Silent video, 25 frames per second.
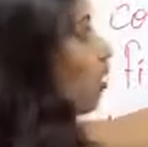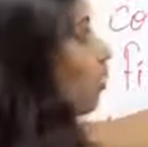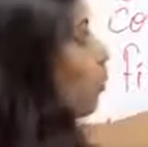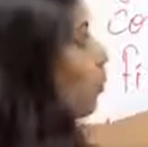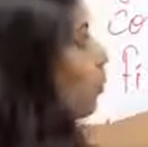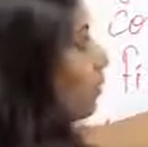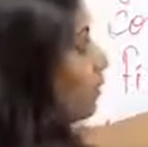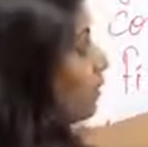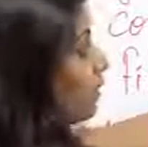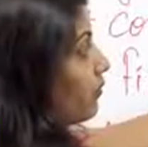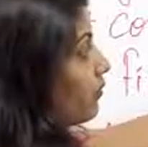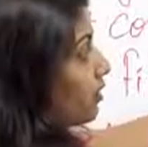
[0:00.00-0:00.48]

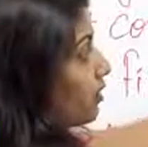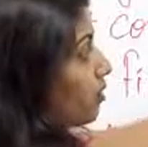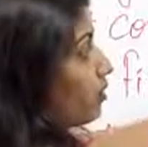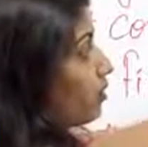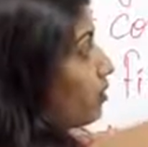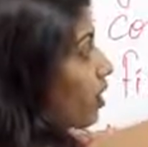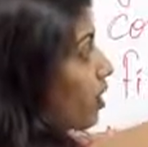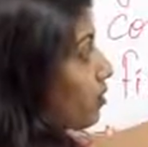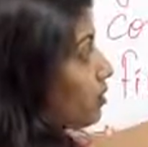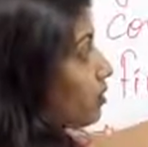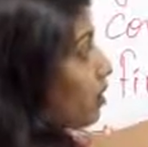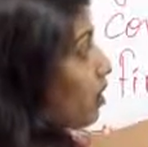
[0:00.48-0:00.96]
when you
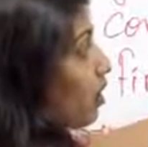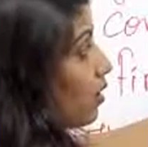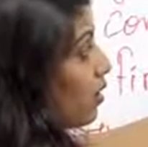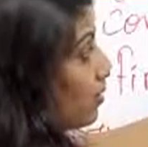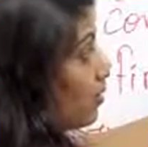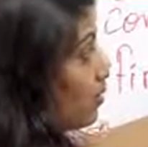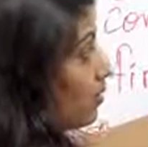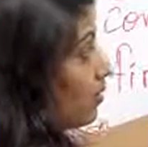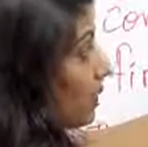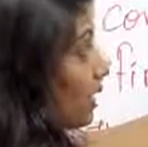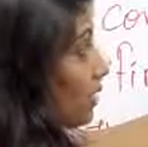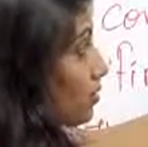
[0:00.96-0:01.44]
are
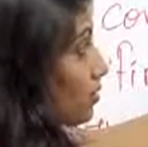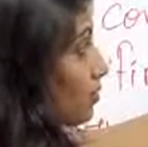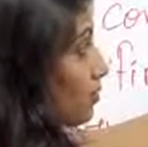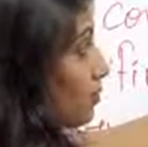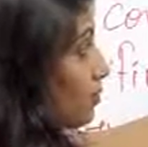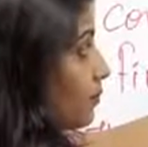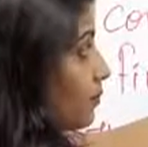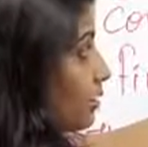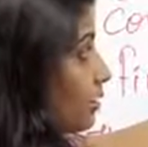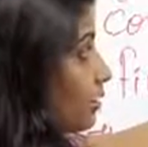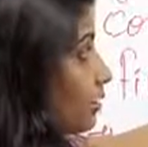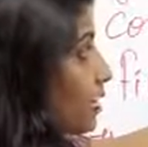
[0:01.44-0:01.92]
talking about
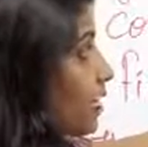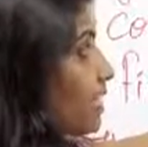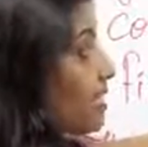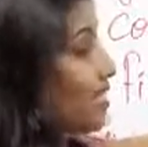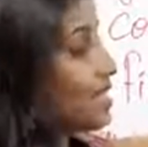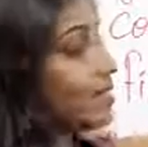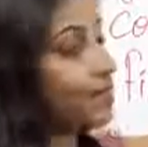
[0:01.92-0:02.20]
something in